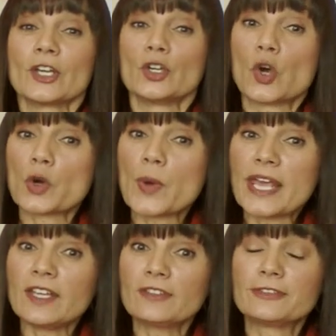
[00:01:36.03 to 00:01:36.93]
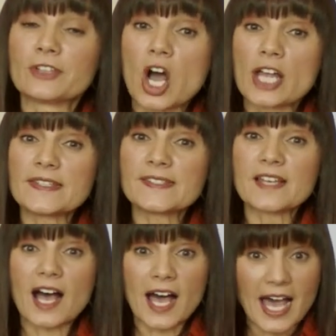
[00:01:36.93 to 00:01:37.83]
Norway, France,
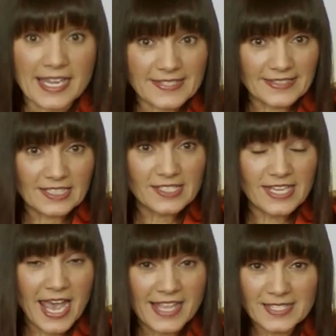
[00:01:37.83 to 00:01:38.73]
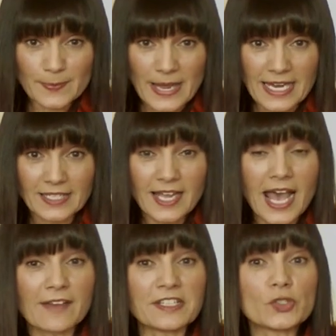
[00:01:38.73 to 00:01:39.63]
Iceland, and Spain
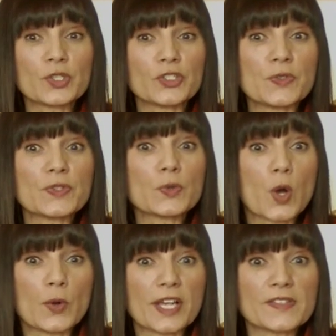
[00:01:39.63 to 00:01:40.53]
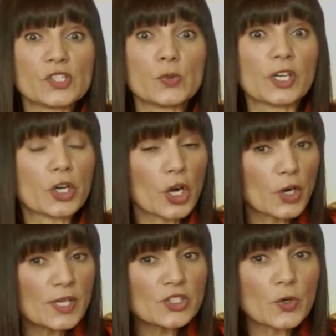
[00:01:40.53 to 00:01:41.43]
have introduced quotas to
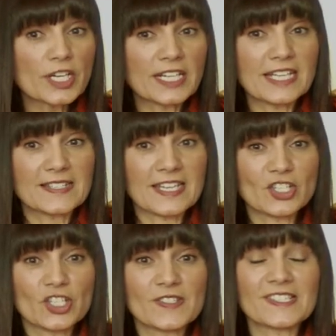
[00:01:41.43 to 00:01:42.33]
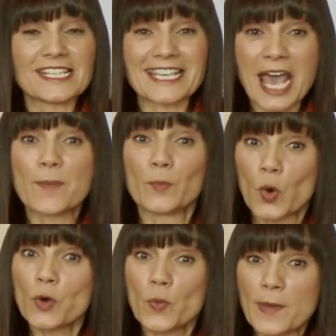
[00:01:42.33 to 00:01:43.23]
encourage organizations to get
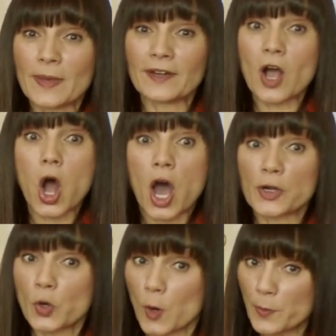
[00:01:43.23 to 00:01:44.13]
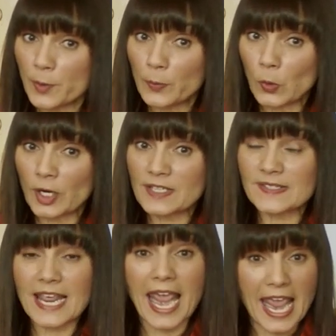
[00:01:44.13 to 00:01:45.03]
more women on corporate
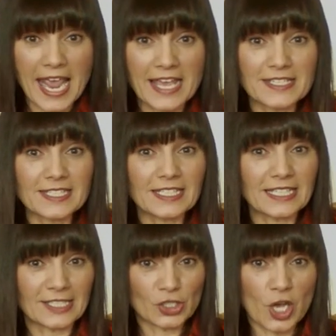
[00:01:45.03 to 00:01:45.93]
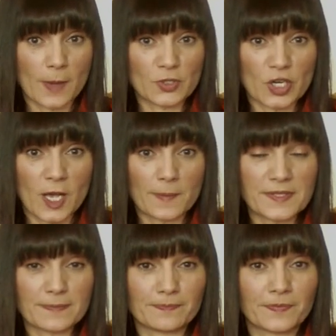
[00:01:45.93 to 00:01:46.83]
boards and in top jobs.